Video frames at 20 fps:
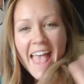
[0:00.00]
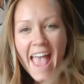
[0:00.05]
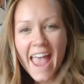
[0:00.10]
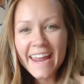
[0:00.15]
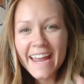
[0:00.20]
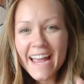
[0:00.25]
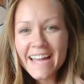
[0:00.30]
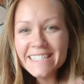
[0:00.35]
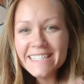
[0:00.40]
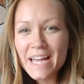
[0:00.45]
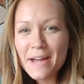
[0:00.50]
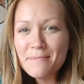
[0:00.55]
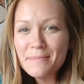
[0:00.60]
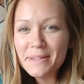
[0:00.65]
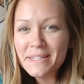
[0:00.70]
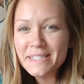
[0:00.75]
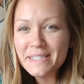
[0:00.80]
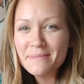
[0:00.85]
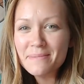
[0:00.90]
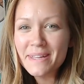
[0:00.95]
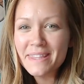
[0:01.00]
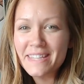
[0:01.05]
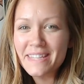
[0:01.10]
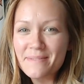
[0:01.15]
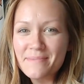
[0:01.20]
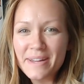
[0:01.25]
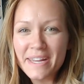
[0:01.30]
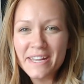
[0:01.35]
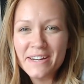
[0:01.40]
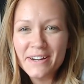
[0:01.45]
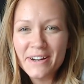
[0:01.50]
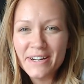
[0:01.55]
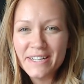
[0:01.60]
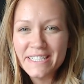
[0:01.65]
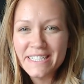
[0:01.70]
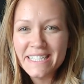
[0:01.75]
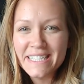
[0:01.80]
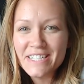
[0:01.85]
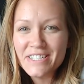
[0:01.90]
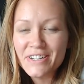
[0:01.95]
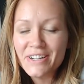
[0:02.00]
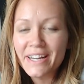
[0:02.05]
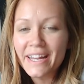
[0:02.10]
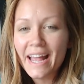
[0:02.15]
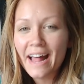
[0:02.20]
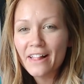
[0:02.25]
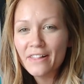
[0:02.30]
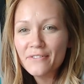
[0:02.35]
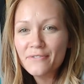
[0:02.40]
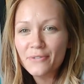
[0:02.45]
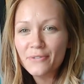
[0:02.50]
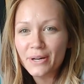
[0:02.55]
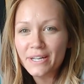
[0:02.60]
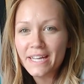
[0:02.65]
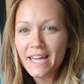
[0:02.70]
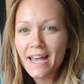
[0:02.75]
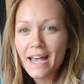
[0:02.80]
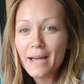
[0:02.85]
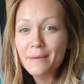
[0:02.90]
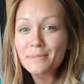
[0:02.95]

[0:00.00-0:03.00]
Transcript: Hey guys, I'm Elizabeth and I'm a kindergarten teacher in California.